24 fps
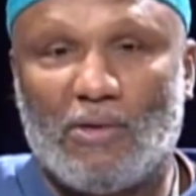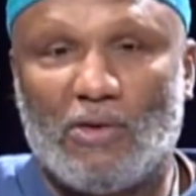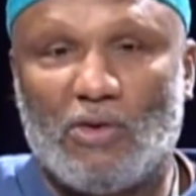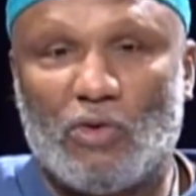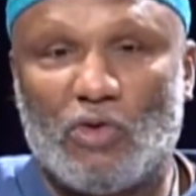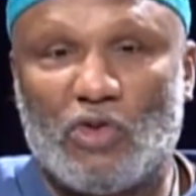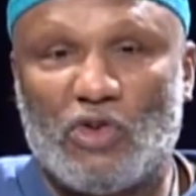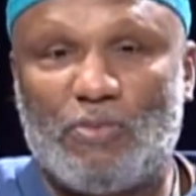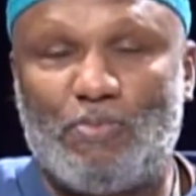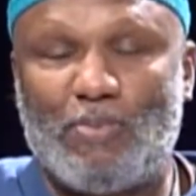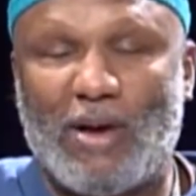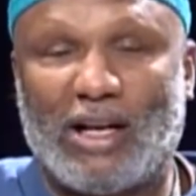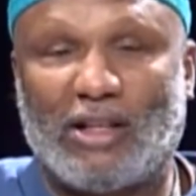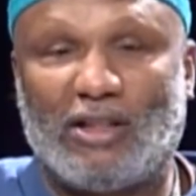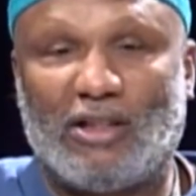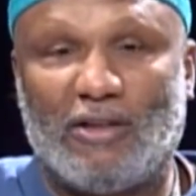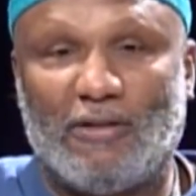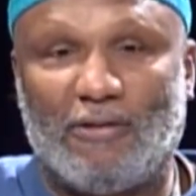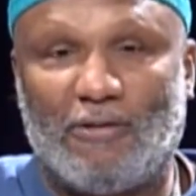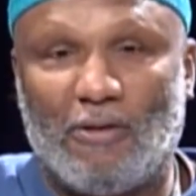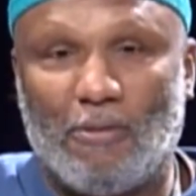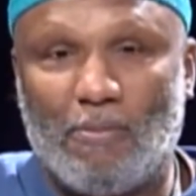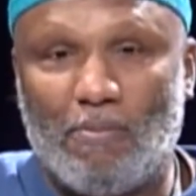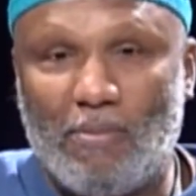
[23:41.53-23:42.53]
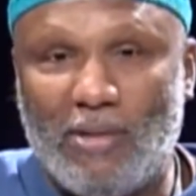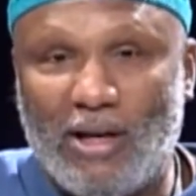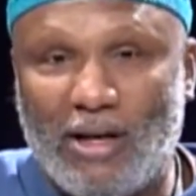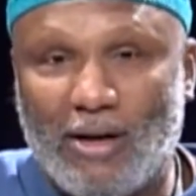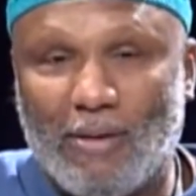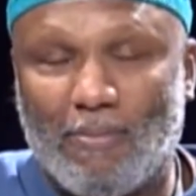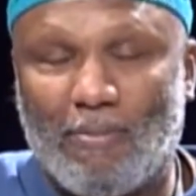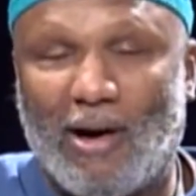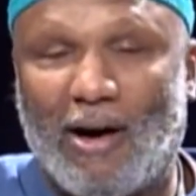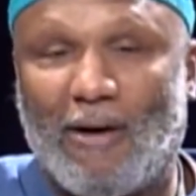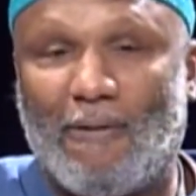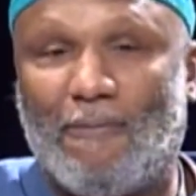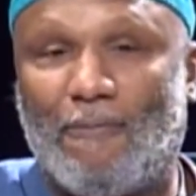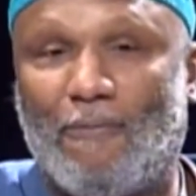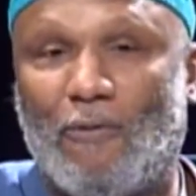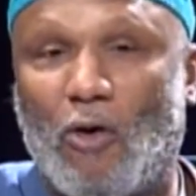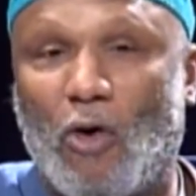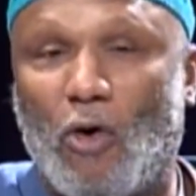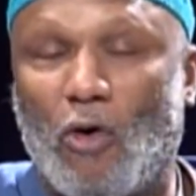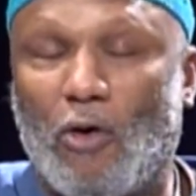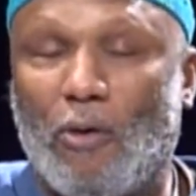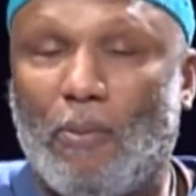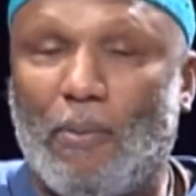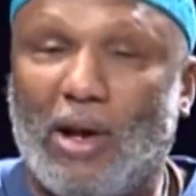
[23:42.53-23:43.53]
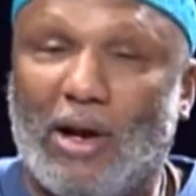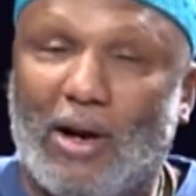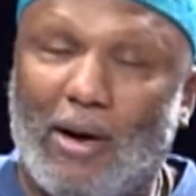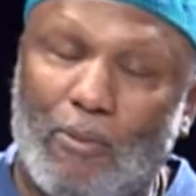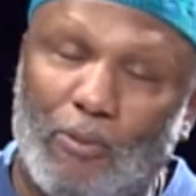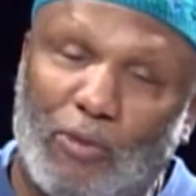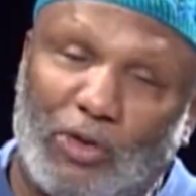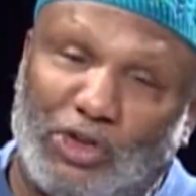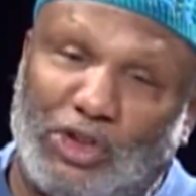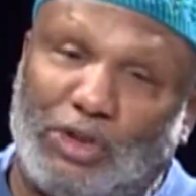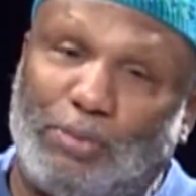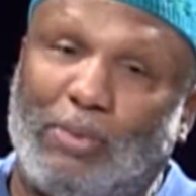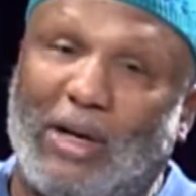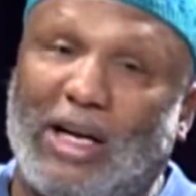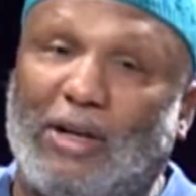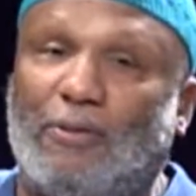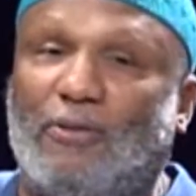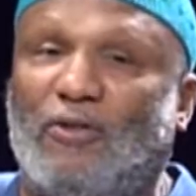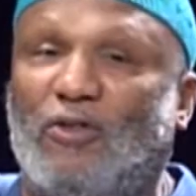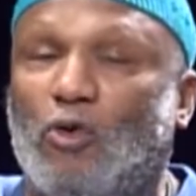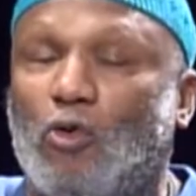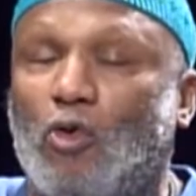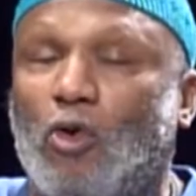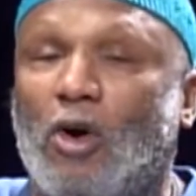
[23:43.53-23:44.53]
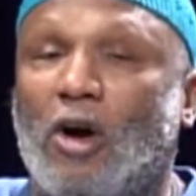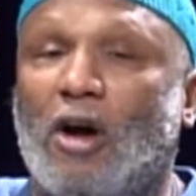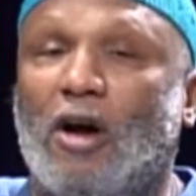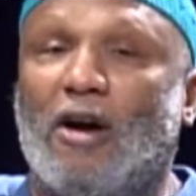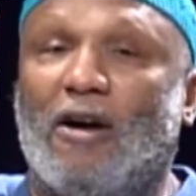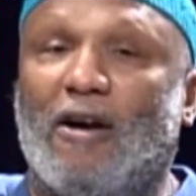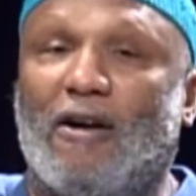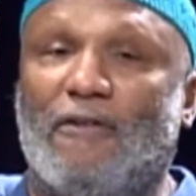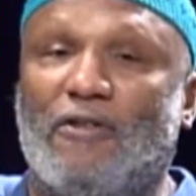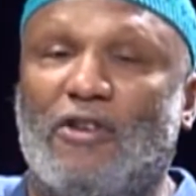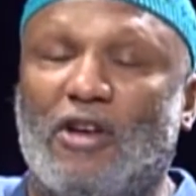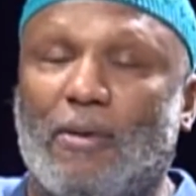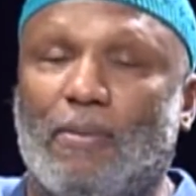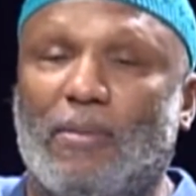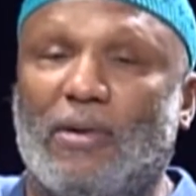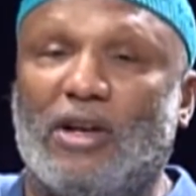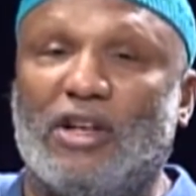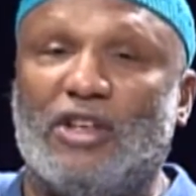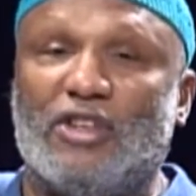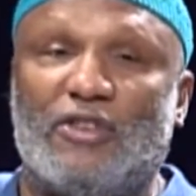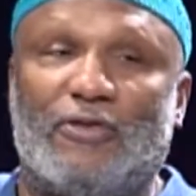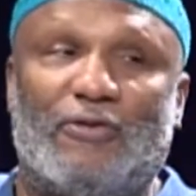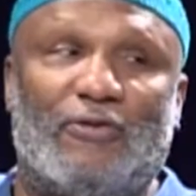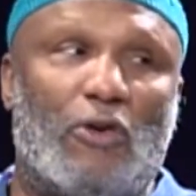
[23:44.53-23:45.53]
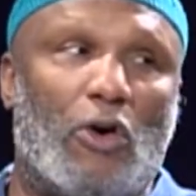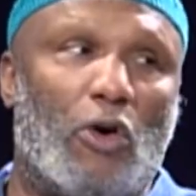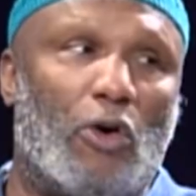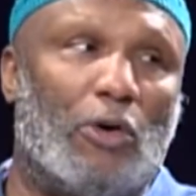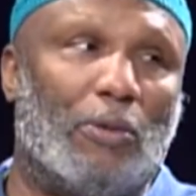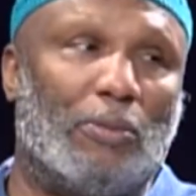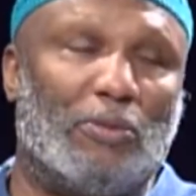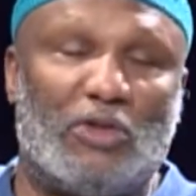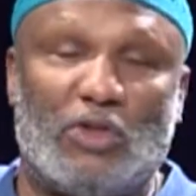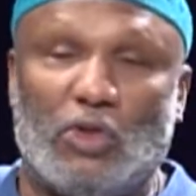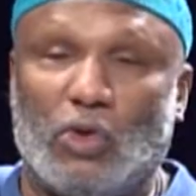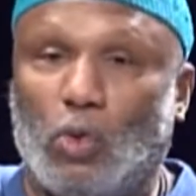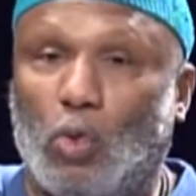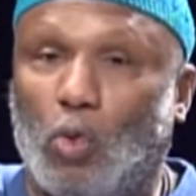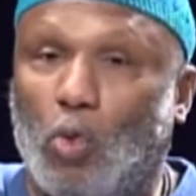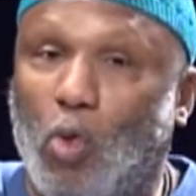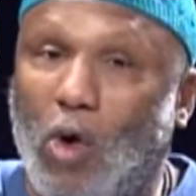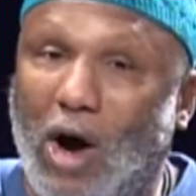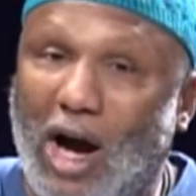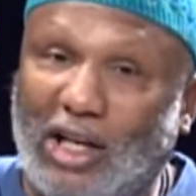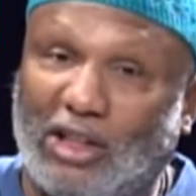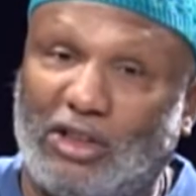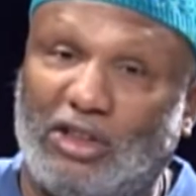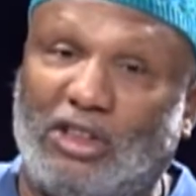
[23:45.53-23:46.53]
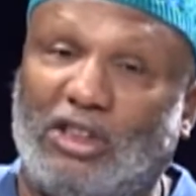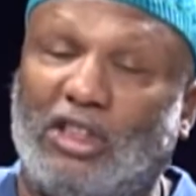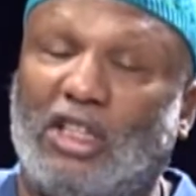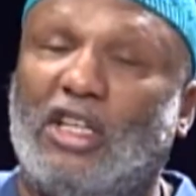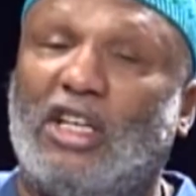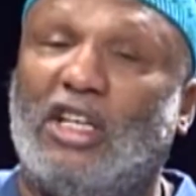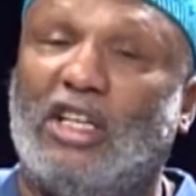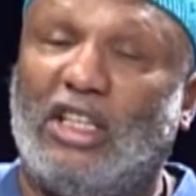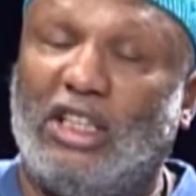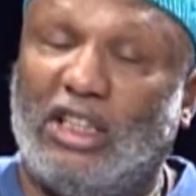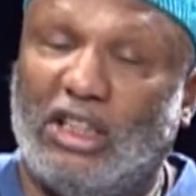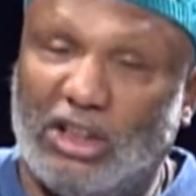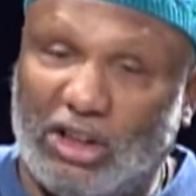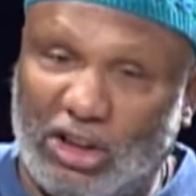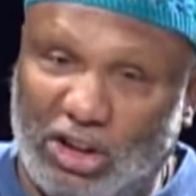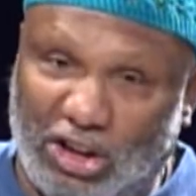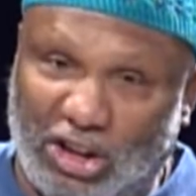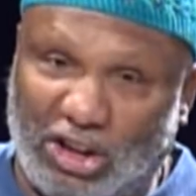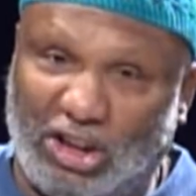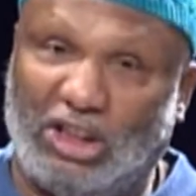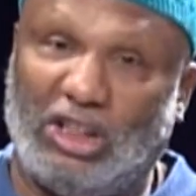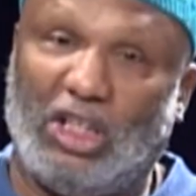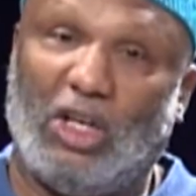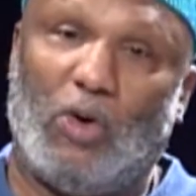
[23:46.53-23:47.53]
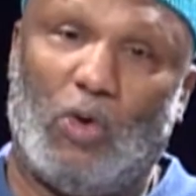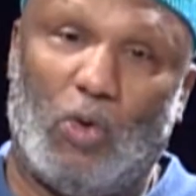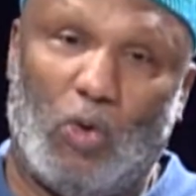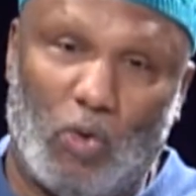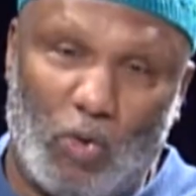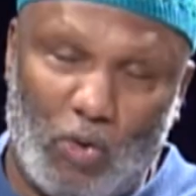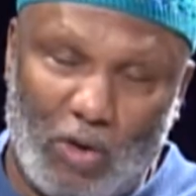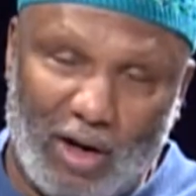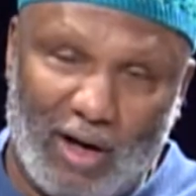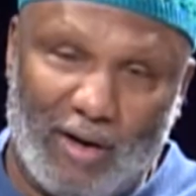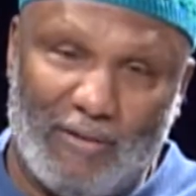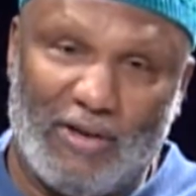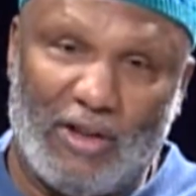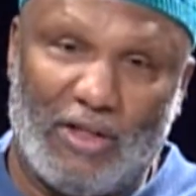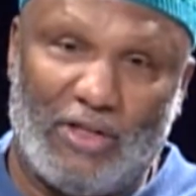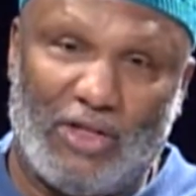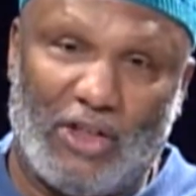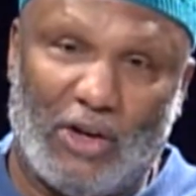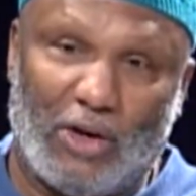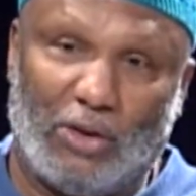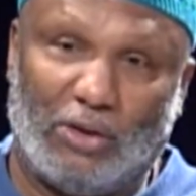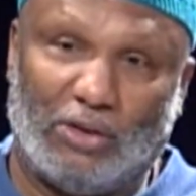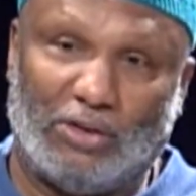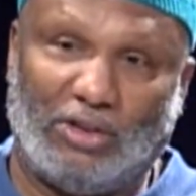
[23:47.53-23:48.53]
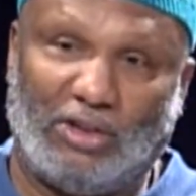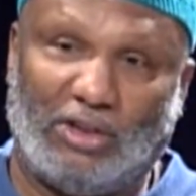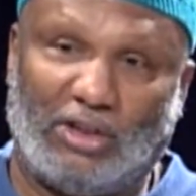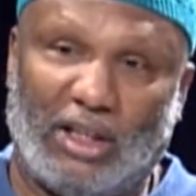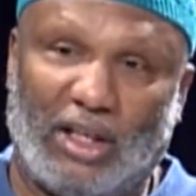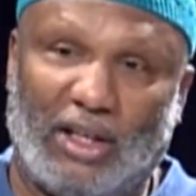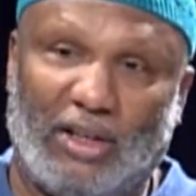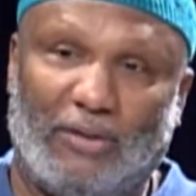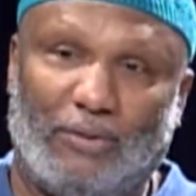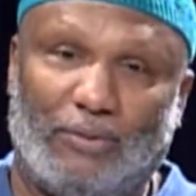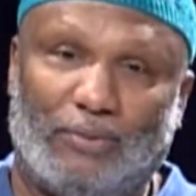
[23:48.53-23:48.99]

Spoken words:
respectful of me and my forum, and I'm respectful of him and his forum. So watch his show every Thursday.